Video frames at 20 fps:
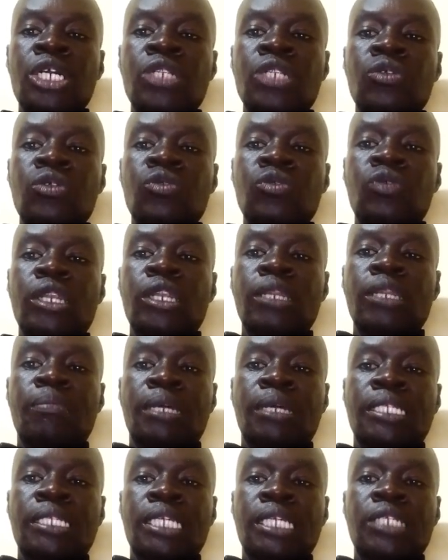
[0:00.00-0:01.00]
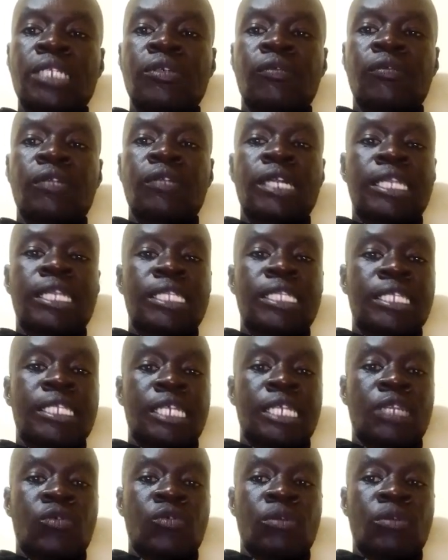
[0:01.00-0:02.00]
to 20% of deaths
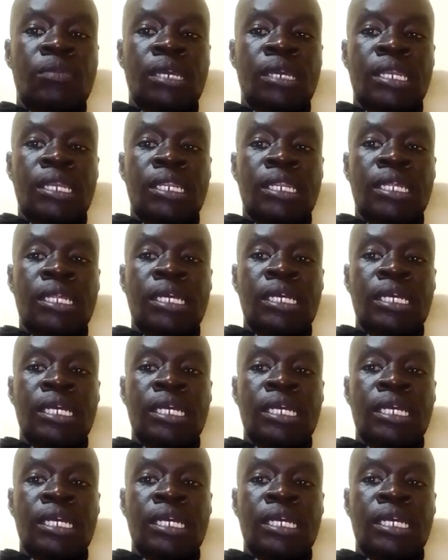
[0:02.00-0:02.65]
in women